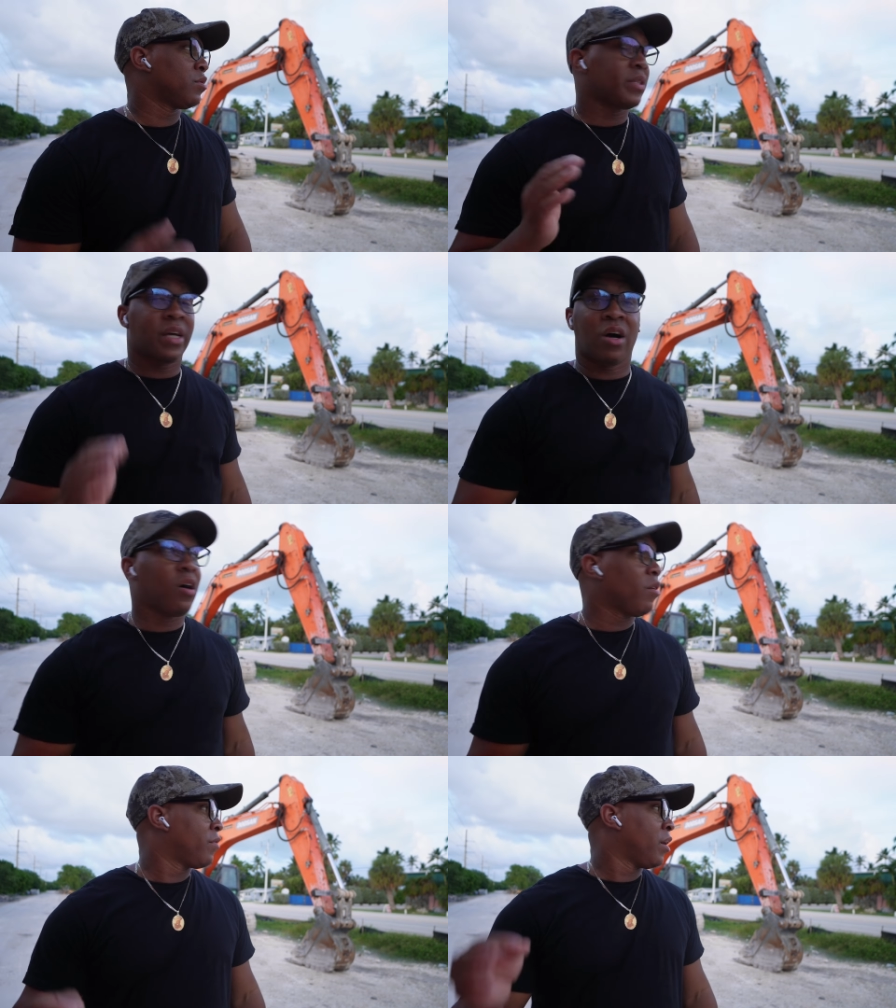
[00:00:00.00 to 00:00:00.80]
They
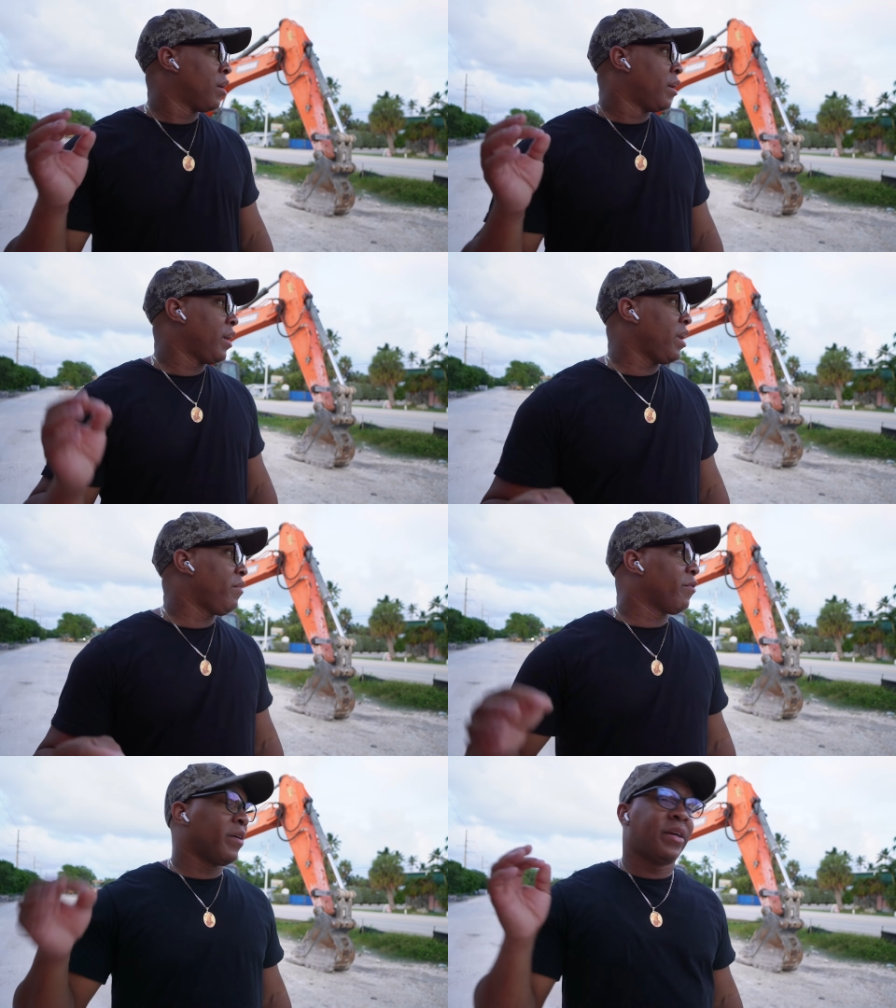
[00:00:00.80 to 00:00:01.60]
off
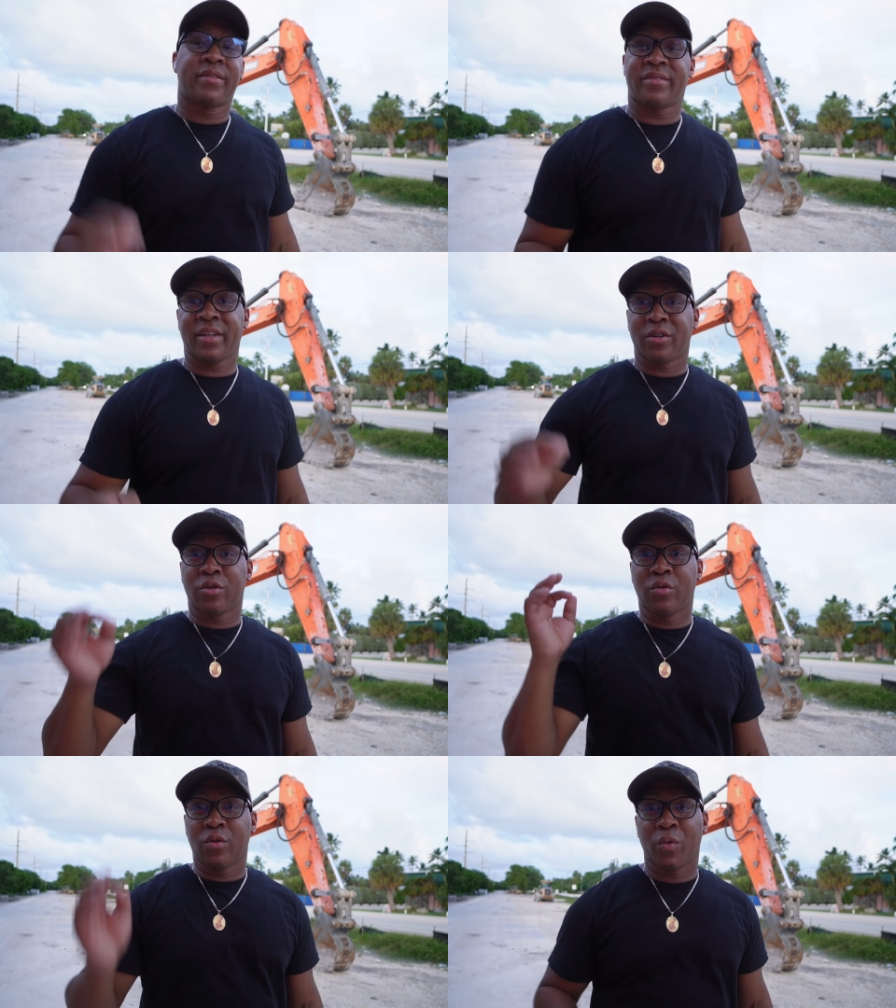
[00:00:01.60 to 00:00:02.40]
every
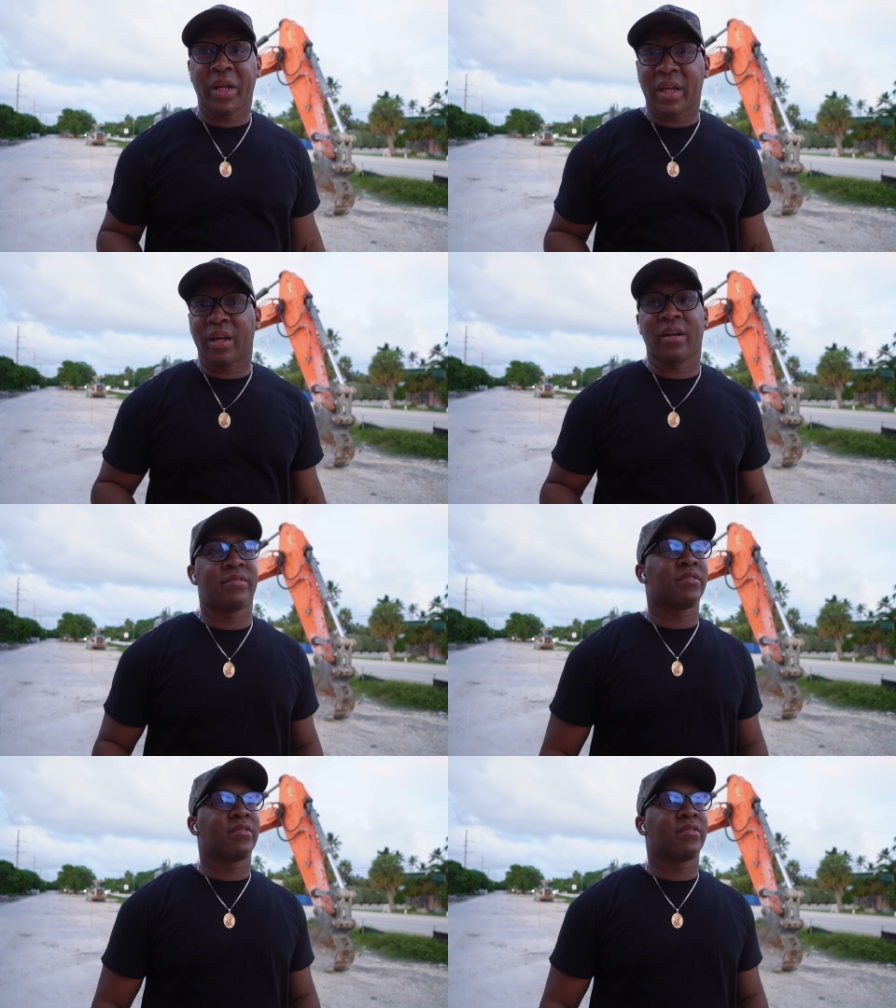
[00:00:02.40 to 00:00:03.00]
single weekend.